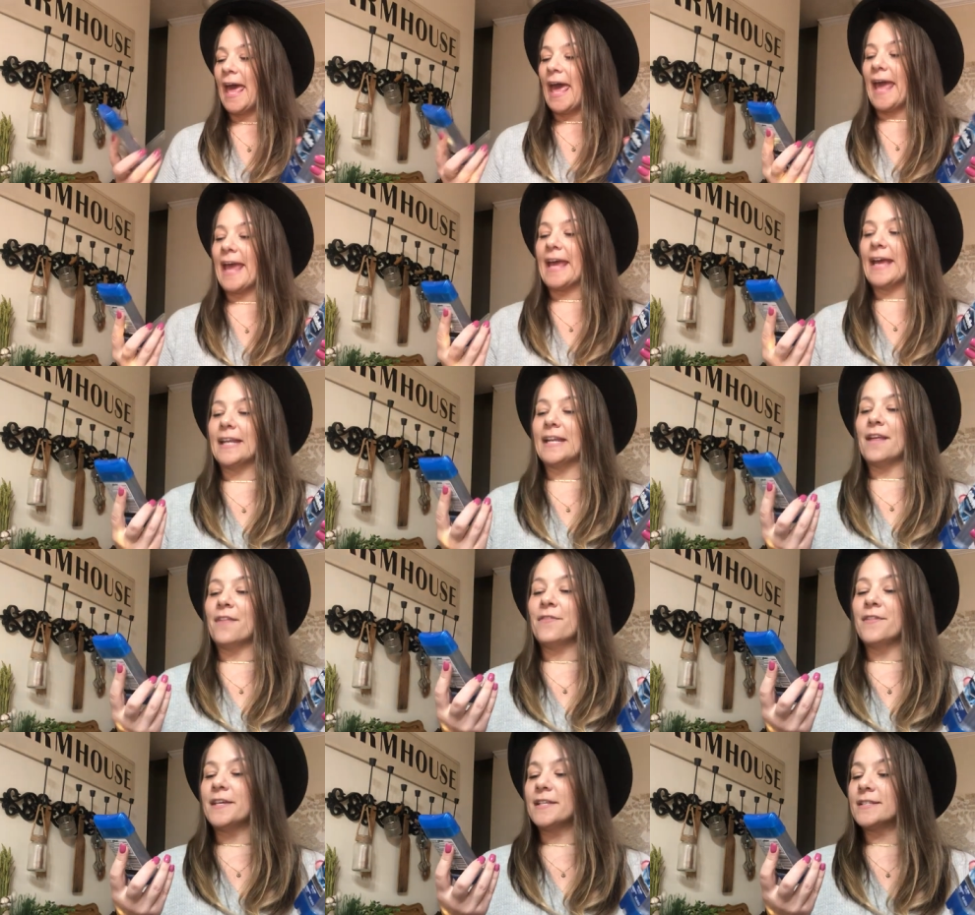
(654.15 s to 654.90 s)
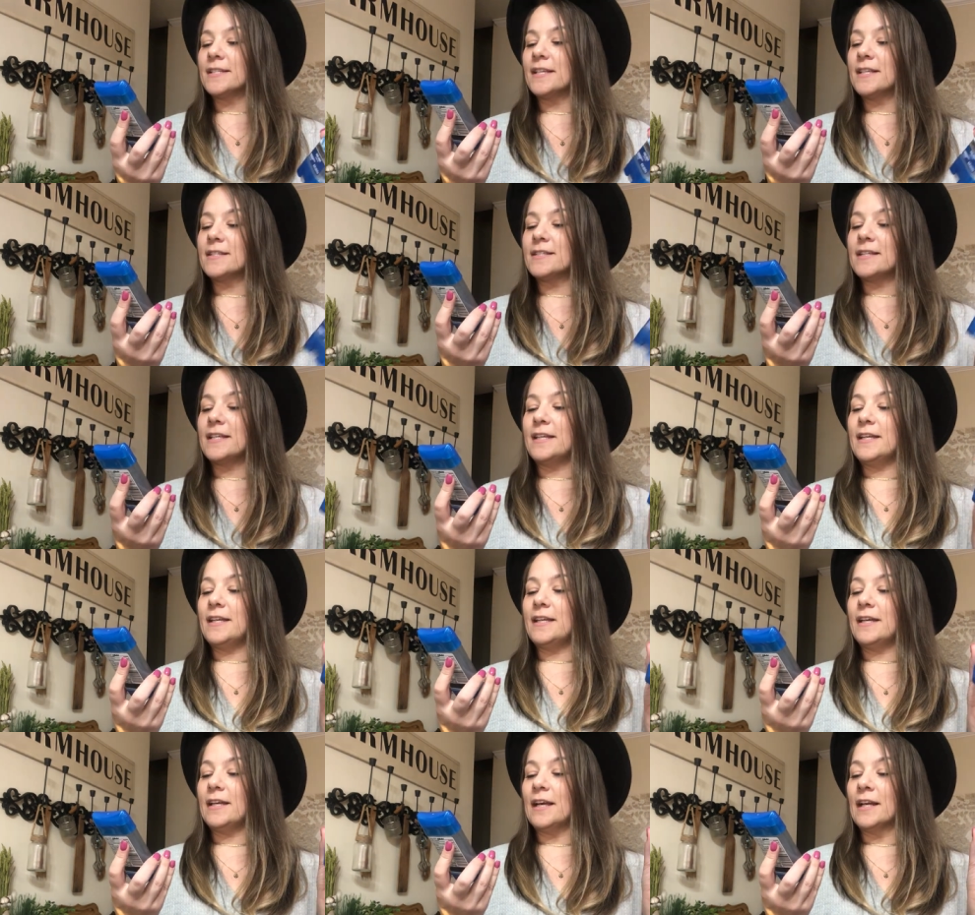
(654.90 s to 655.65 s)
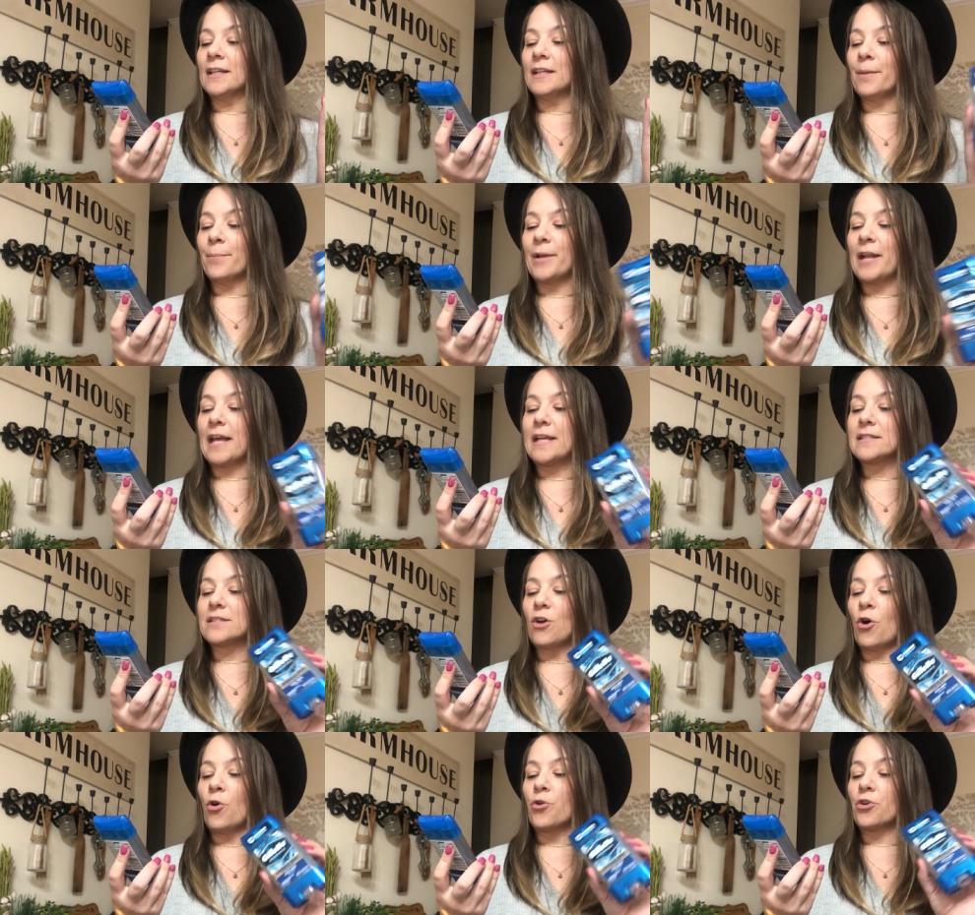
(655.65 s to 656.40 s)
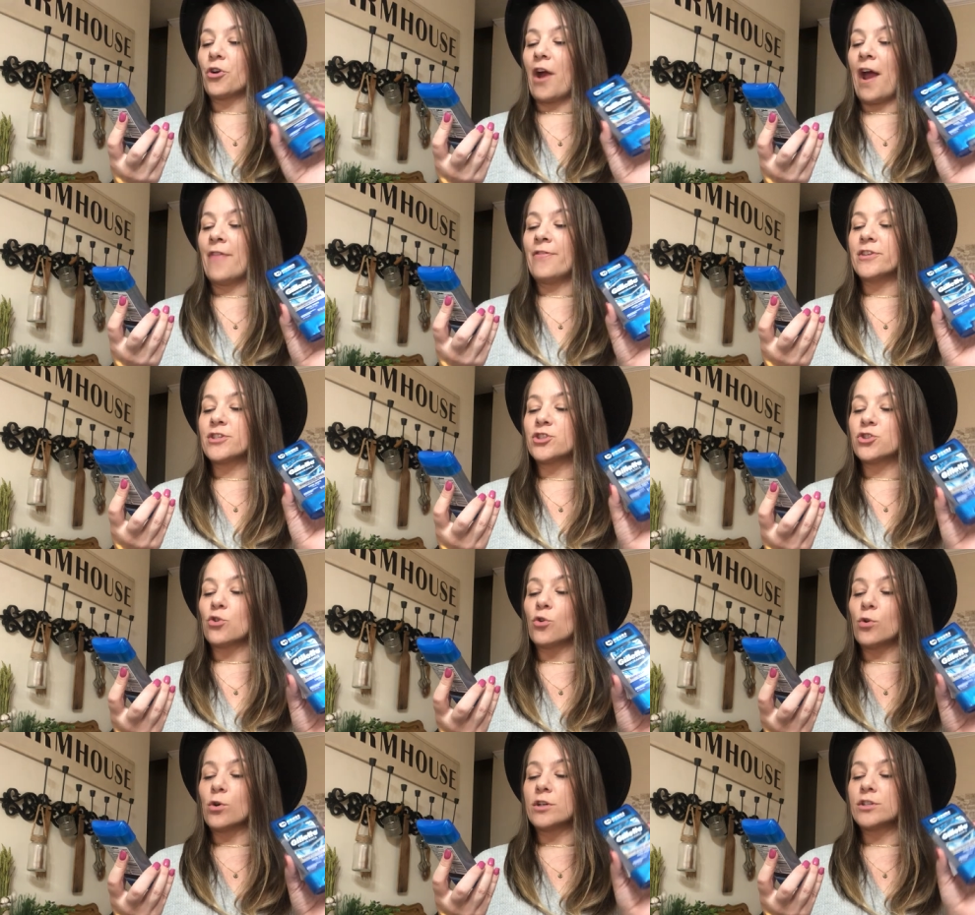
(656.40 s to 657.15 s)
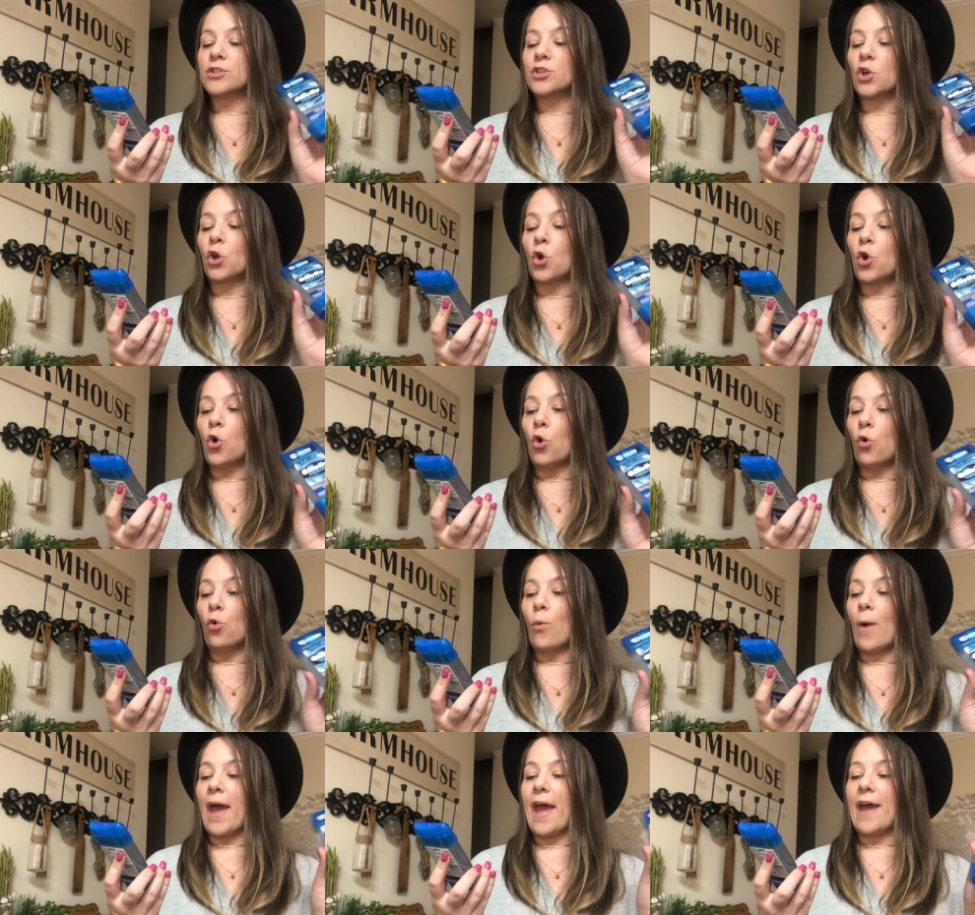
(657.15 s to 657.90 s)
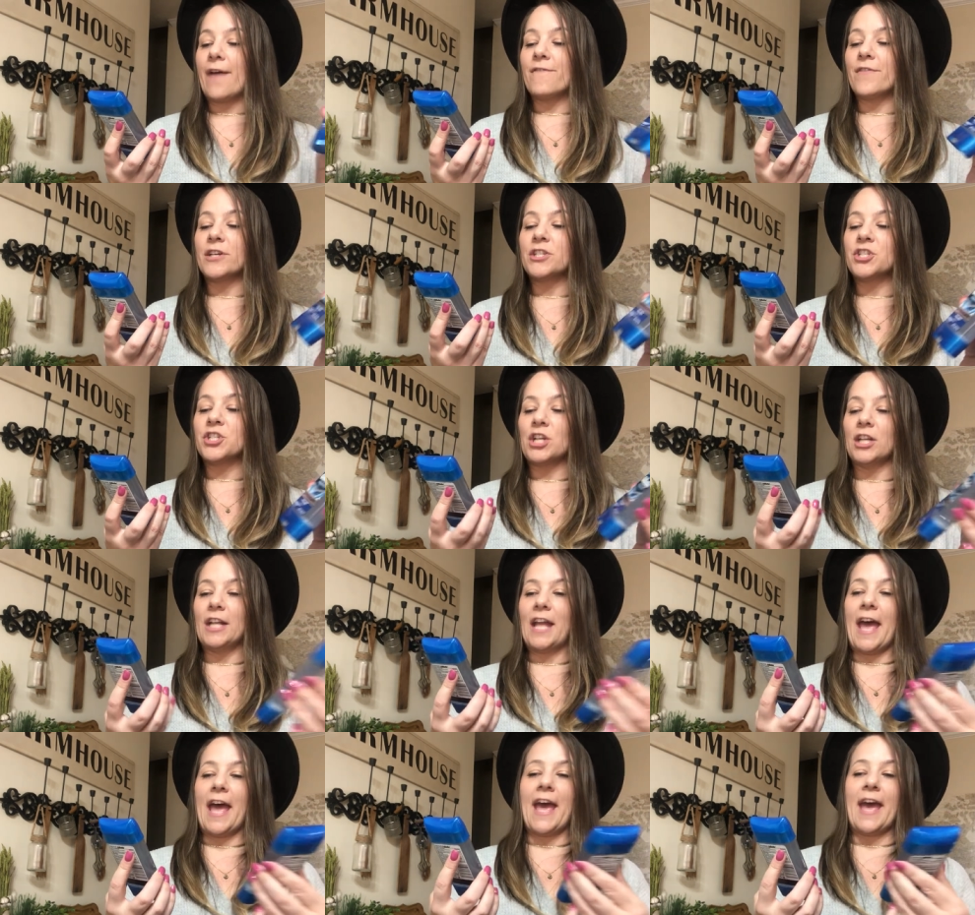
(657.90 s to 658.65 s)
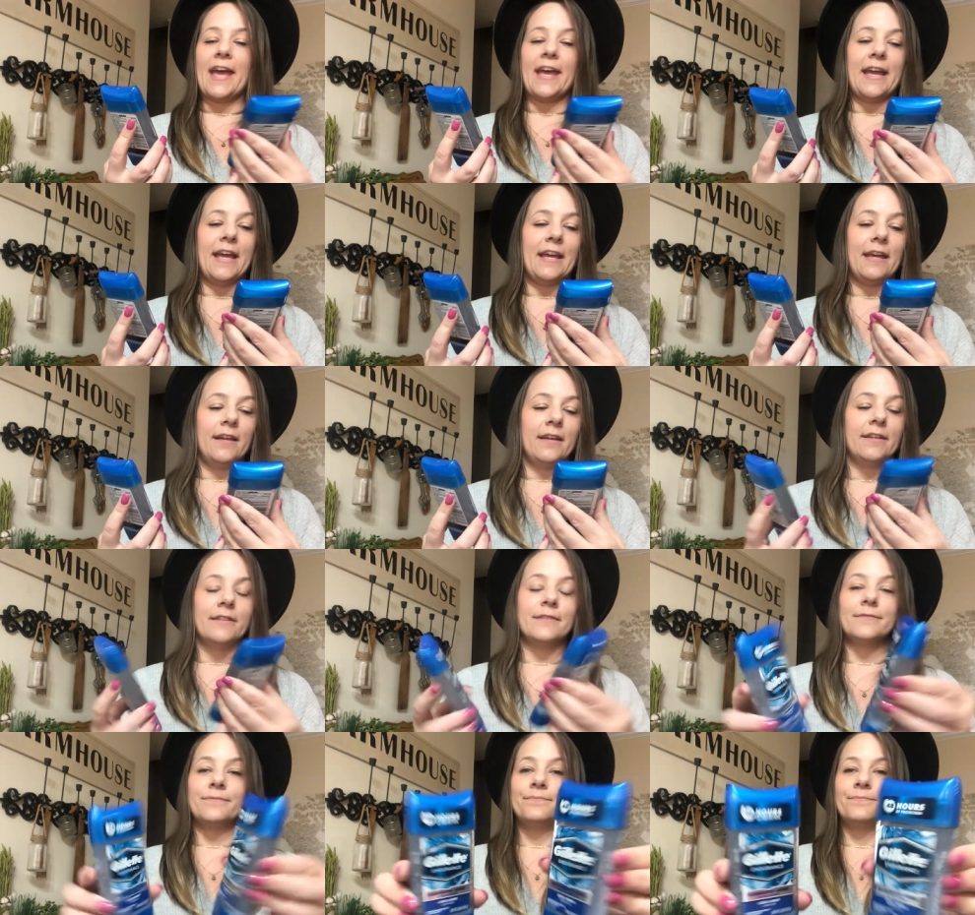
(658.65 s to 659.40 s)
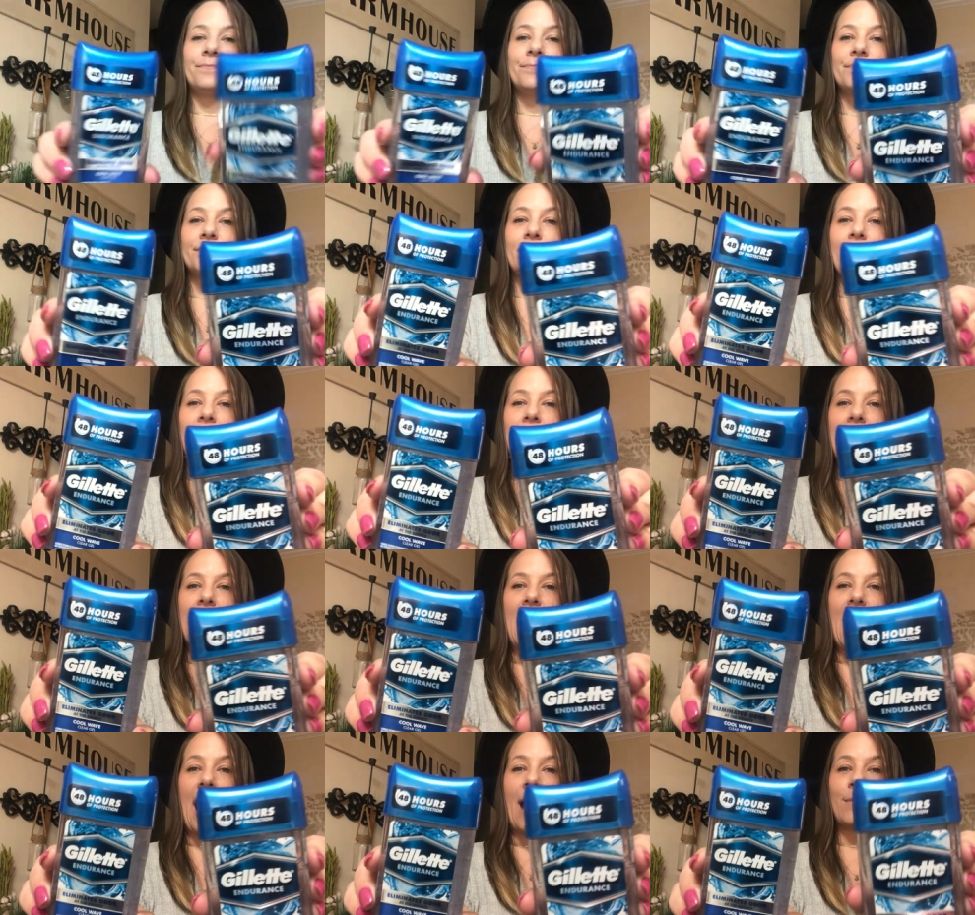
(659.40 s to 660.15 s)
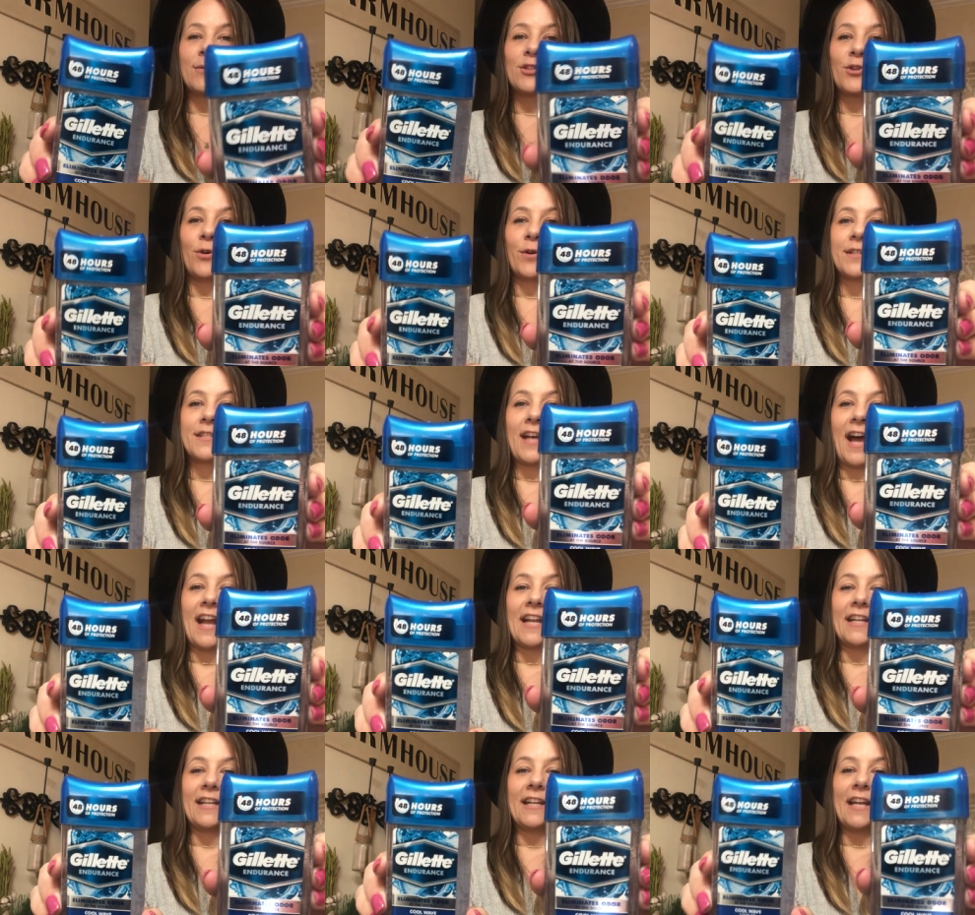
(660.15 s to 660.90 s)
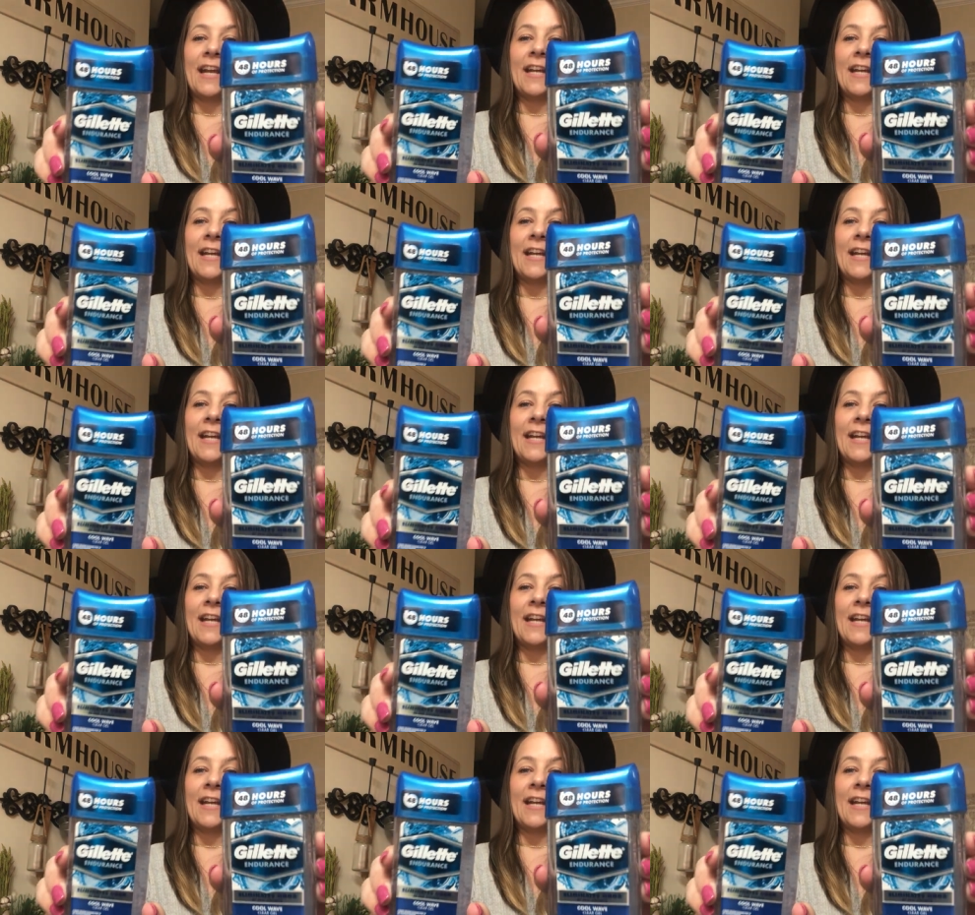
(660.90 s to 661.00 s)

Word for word: And this is the Eliminates Odor at the Source, Cool Wave, Gillette. I'm so excited.